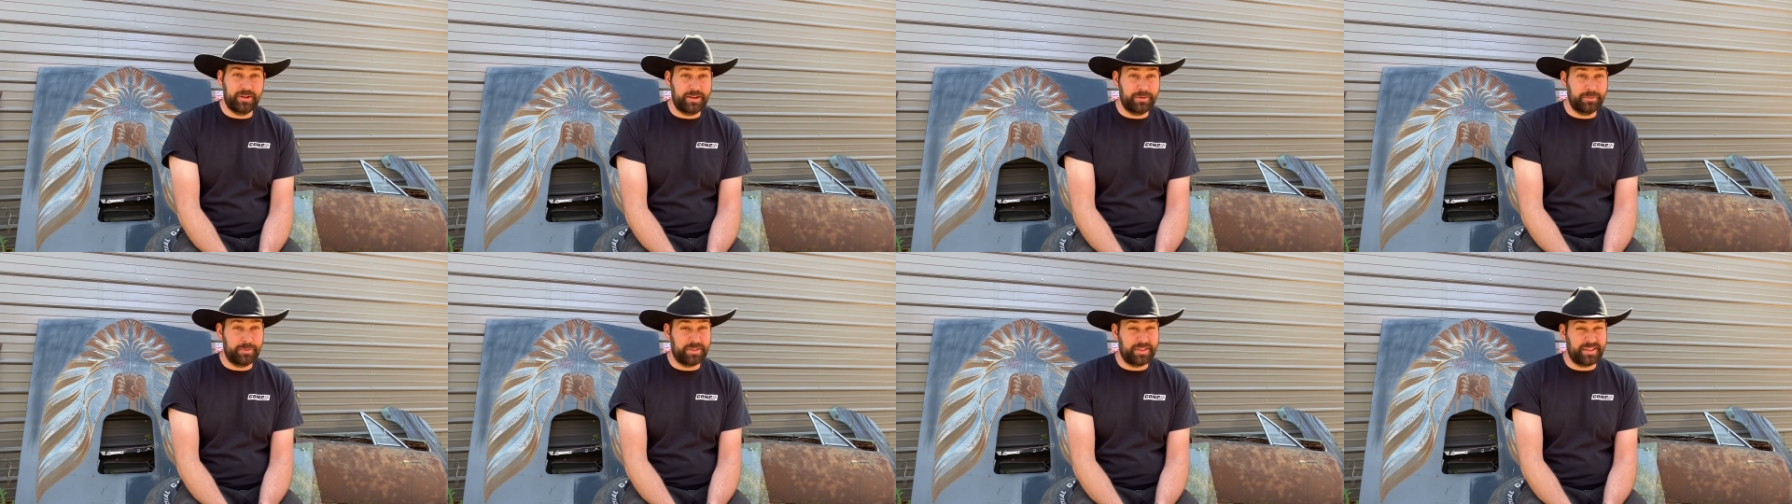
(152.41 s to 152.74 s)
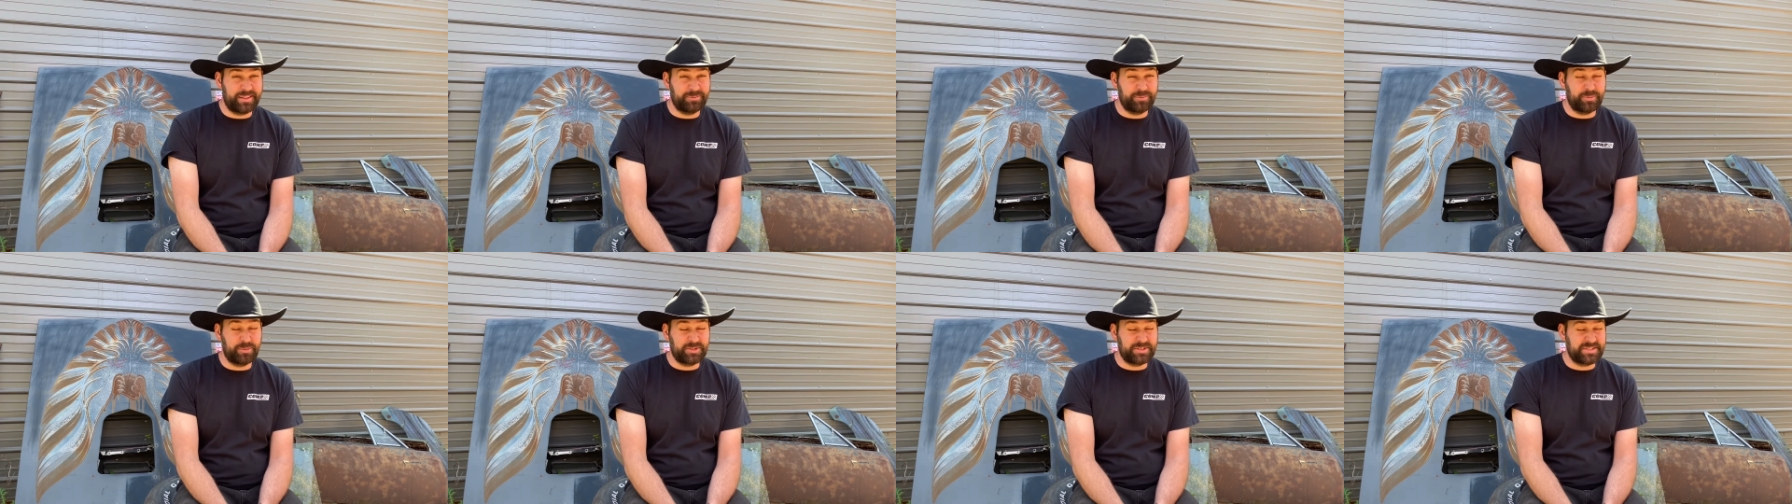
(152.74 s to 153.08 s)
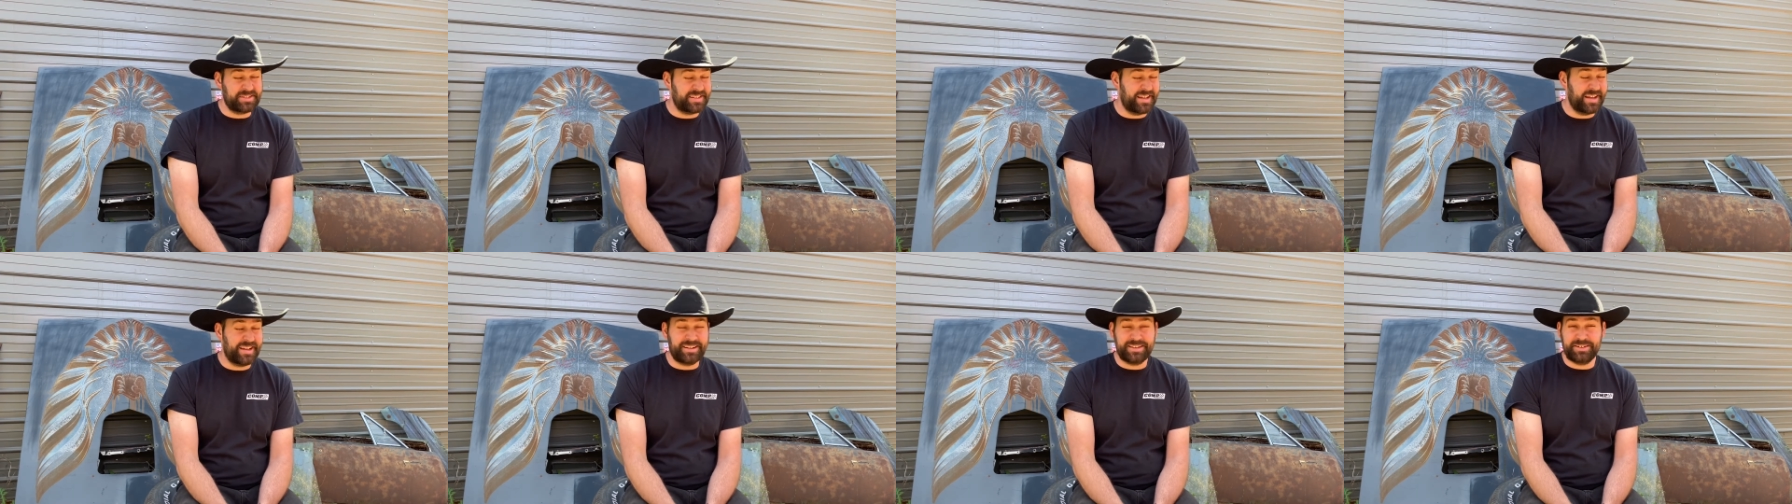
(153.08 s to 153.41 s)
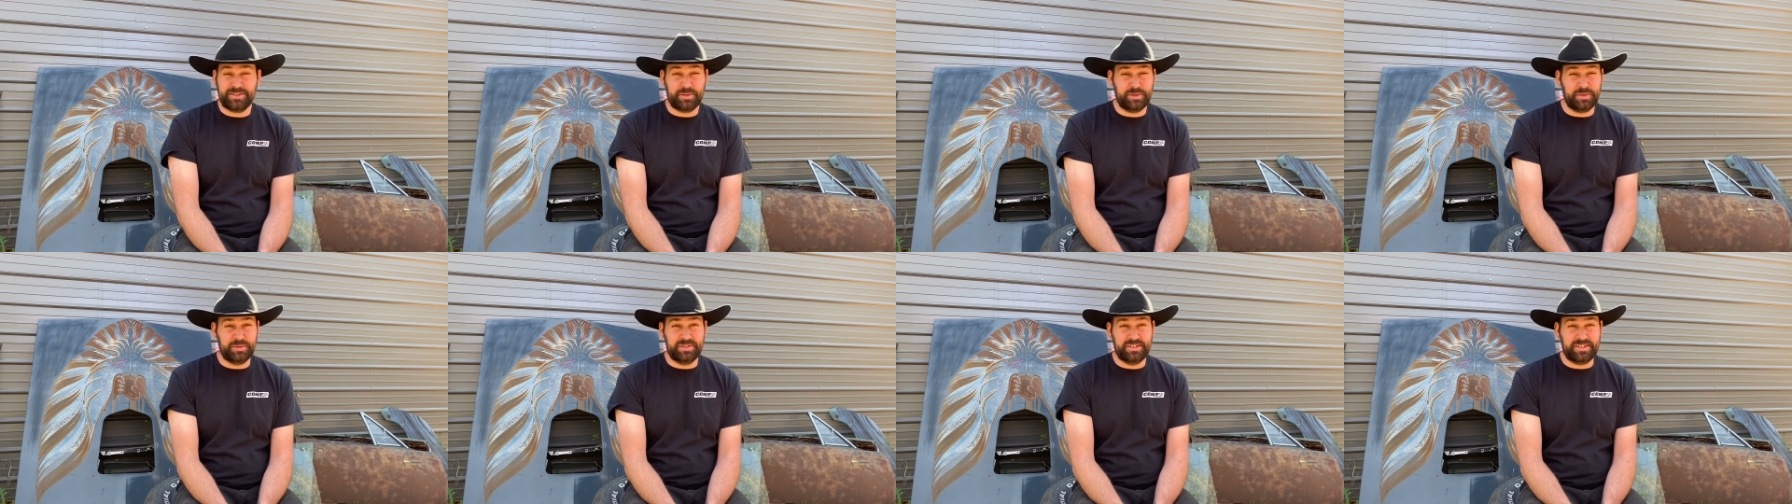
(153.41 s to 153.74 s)
but it was not a
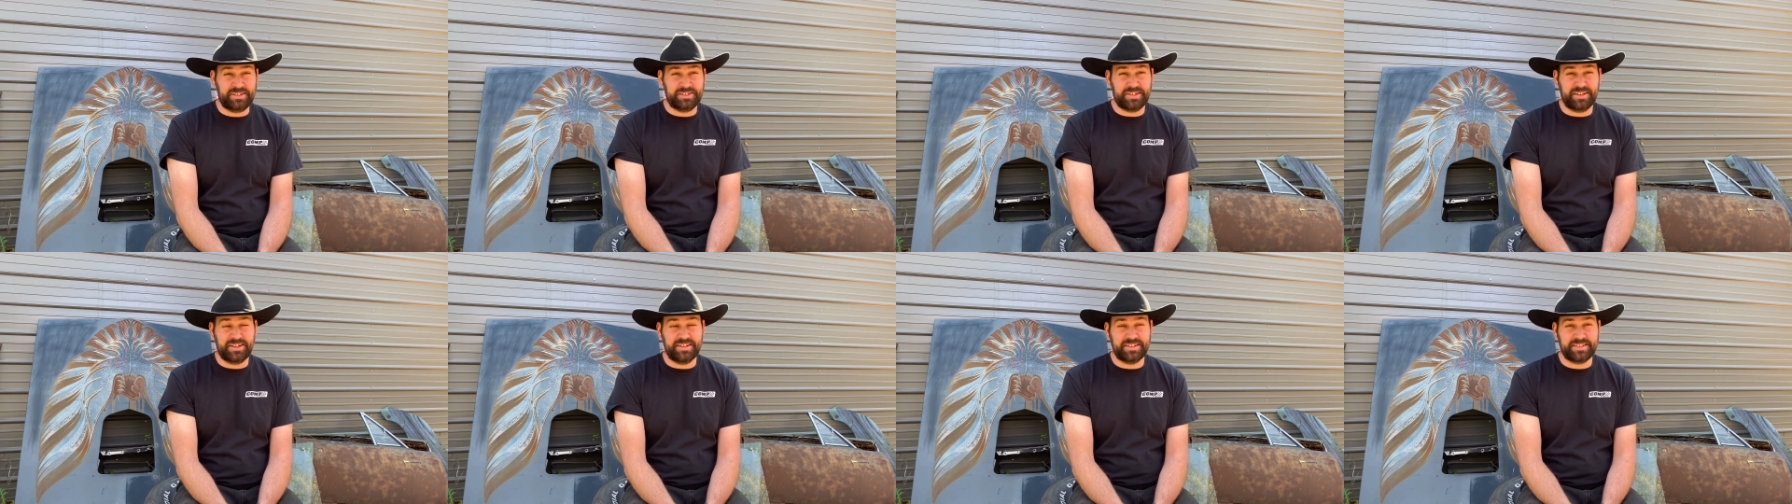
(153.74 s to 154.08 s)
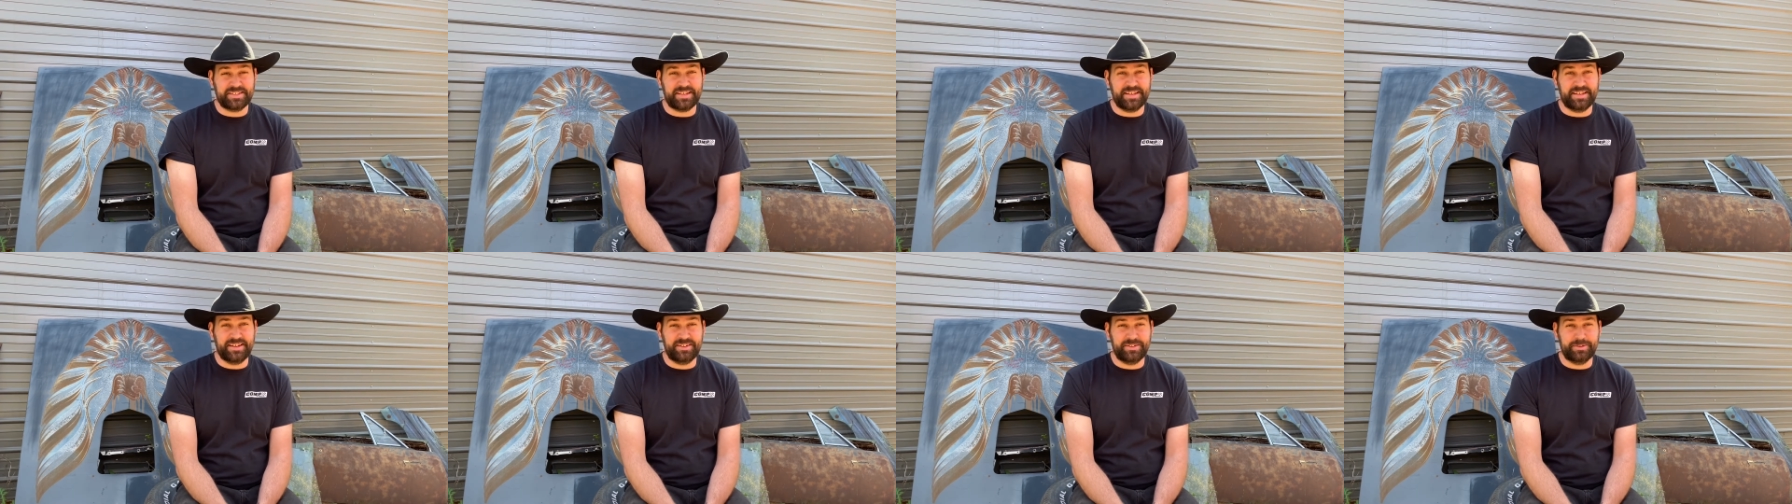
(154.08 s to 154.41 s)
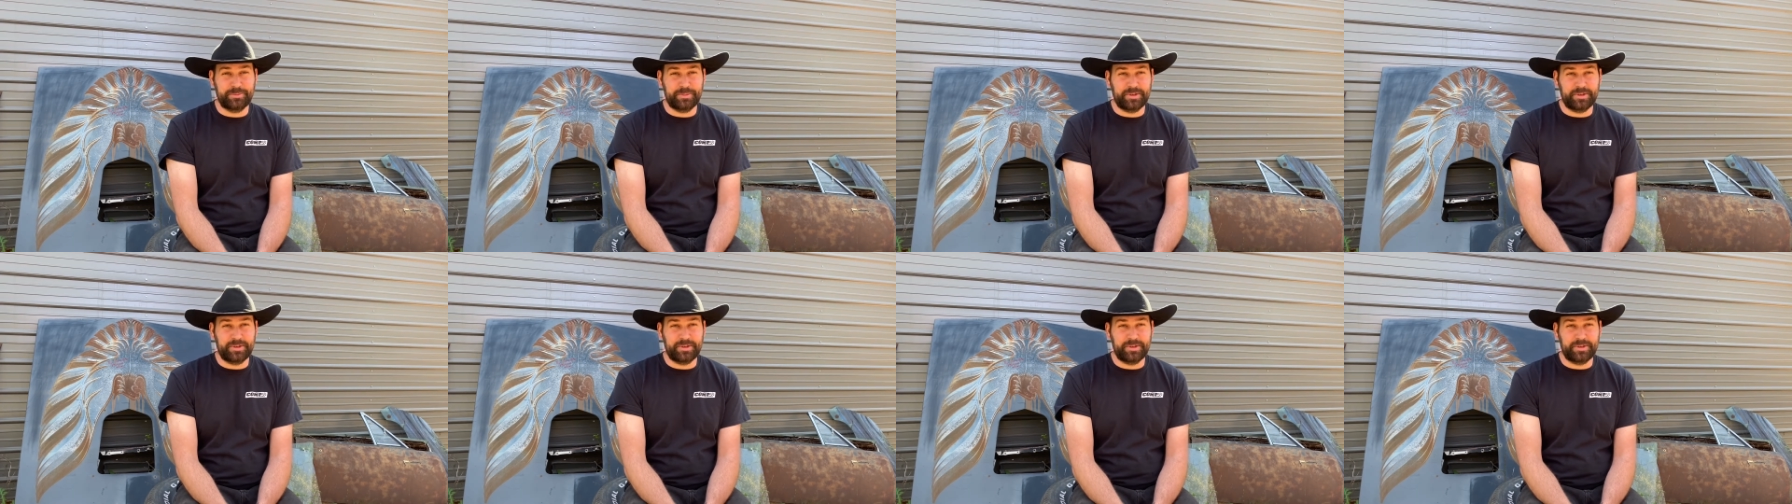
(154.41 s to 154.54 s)
tuned exhaust sound.